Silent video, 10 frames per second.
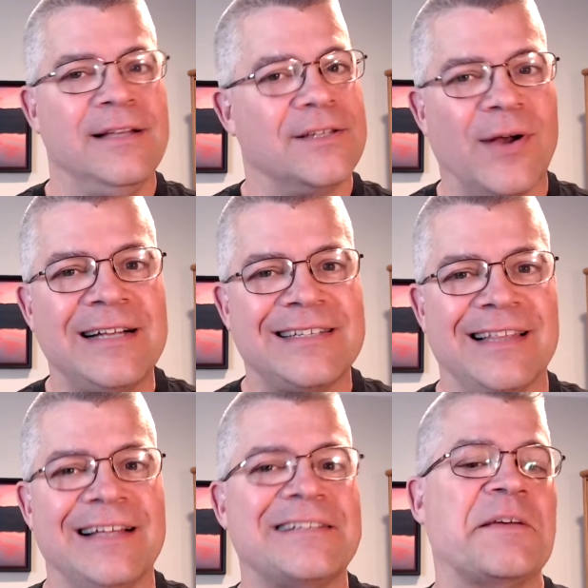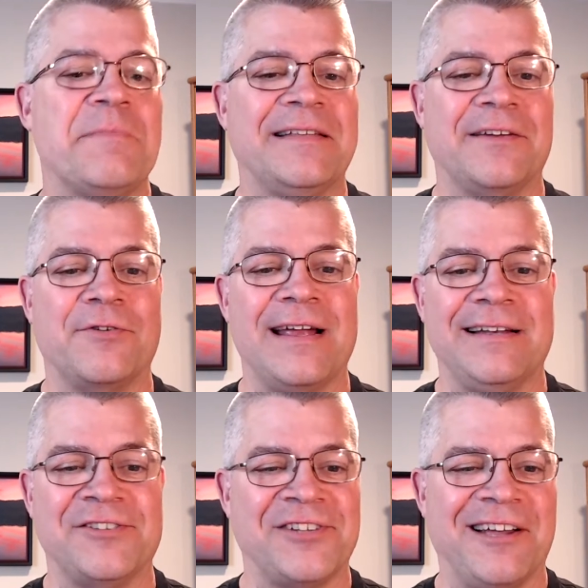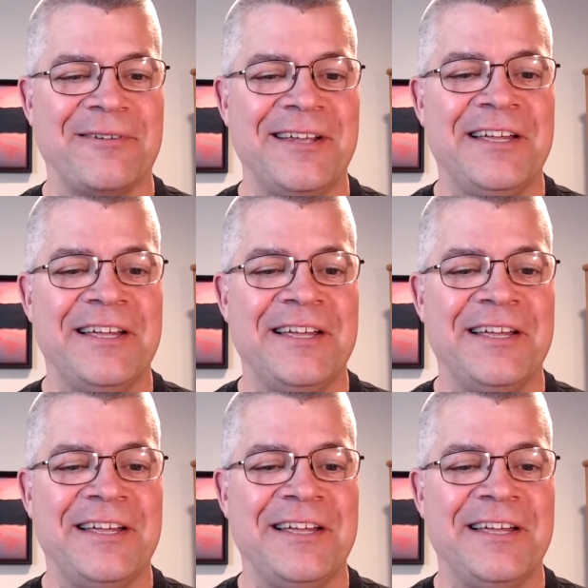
So I'd say let's commit to greatness, shall we?